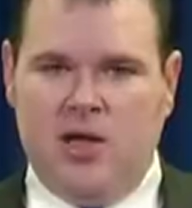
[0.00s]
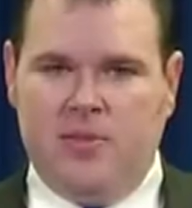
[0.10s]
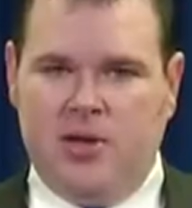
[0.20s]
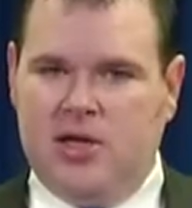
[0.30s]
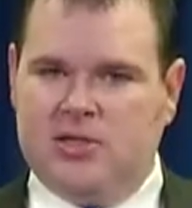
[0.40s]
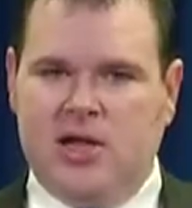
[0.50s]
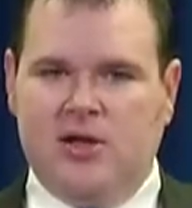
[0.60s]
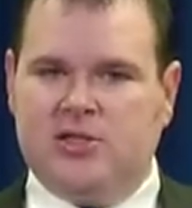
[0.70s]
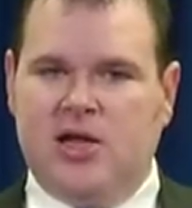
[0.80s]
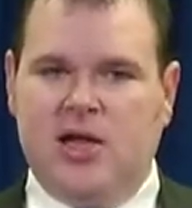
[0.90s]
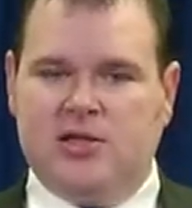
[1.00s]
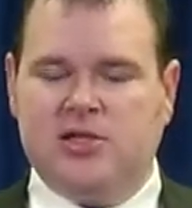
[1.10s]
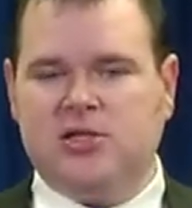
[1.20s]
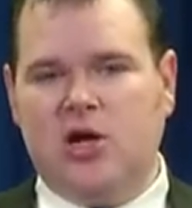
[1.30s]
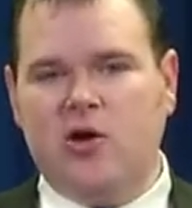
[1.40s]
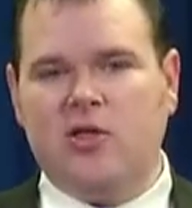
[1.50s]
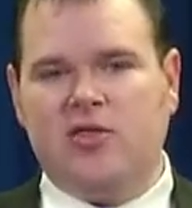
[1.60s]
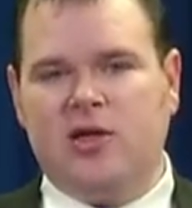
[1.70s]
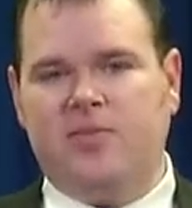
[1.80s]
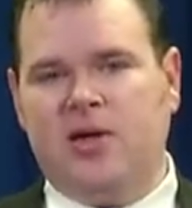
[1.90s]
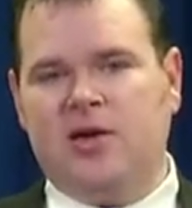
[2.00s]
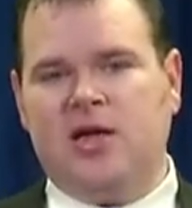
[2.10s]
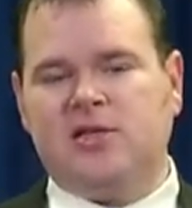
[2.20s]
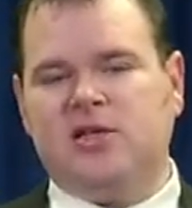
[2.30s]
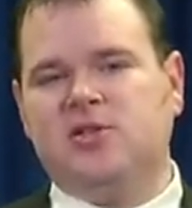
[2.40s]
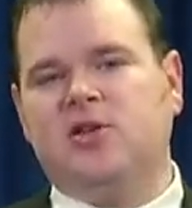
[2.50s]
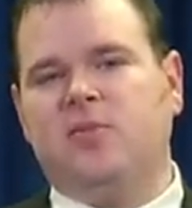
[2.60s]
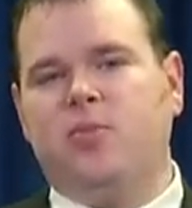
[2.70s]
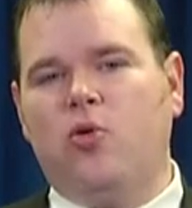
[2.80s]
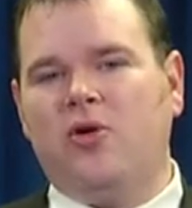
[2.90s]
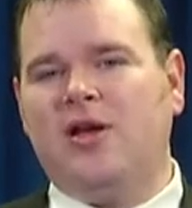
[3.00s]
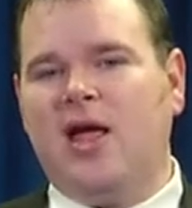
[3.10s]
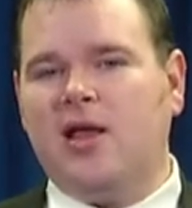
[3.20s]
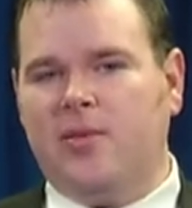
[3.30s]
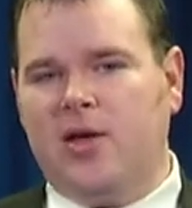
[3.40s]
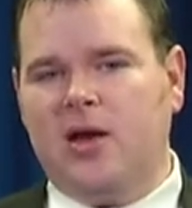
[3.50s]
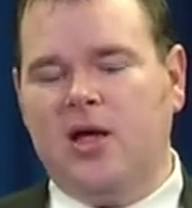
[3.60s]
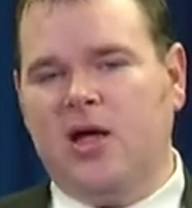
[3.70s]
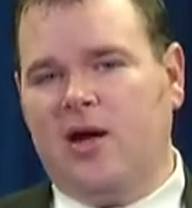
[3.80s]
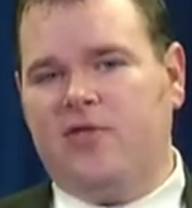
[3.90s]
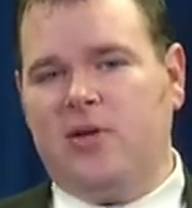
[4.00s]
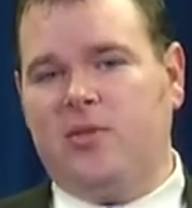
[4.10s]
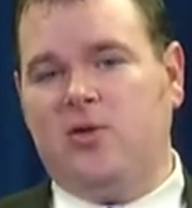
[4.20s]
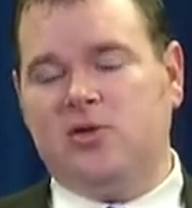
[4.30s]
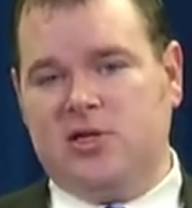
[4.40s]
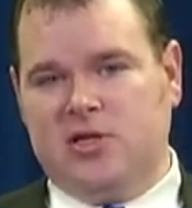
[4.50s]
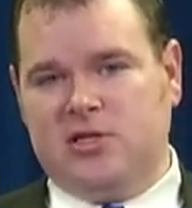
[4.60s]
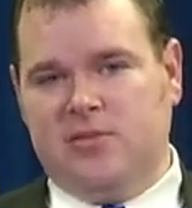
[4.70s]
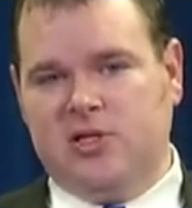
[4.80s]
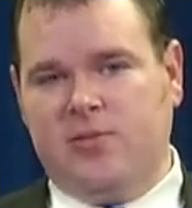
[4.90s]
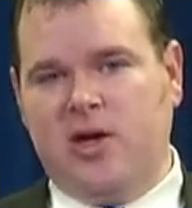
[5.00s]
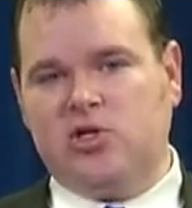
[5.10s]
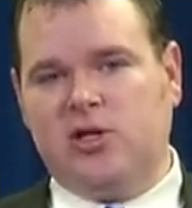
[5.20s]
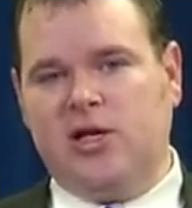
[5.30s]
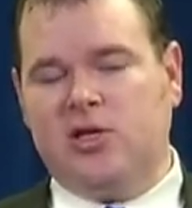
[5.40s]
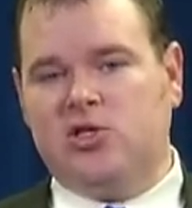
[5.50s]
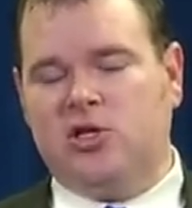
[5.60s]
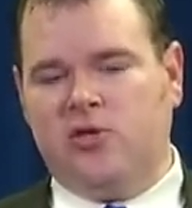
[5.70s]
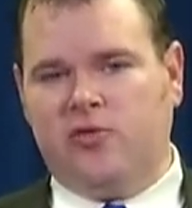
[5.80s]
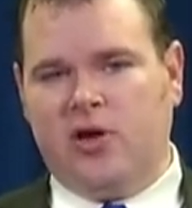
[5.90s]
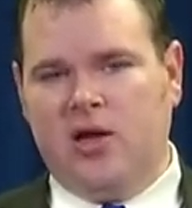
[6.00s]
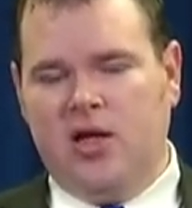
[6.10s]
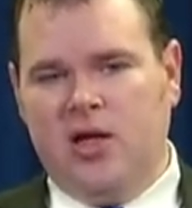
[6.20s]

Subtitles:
because now scientists know that the appendix is an important element of the immune system, especially in children.